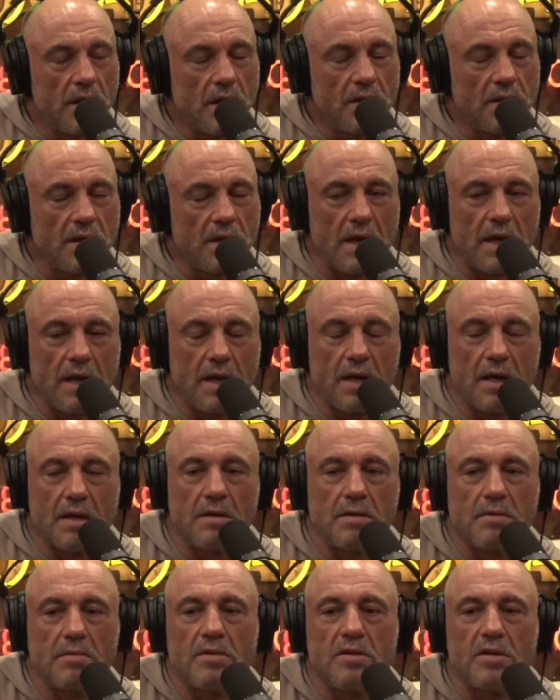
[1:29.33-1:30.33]
they
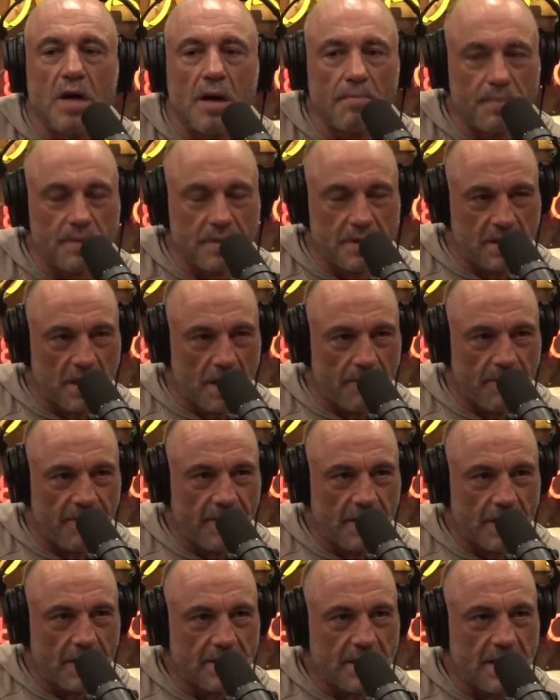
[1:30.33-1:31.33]
had dumped some of
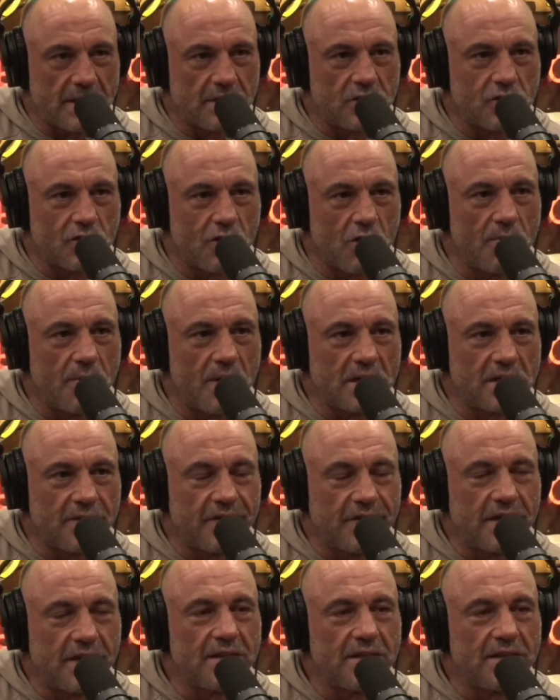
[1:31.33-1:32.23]
it because they had so much of it.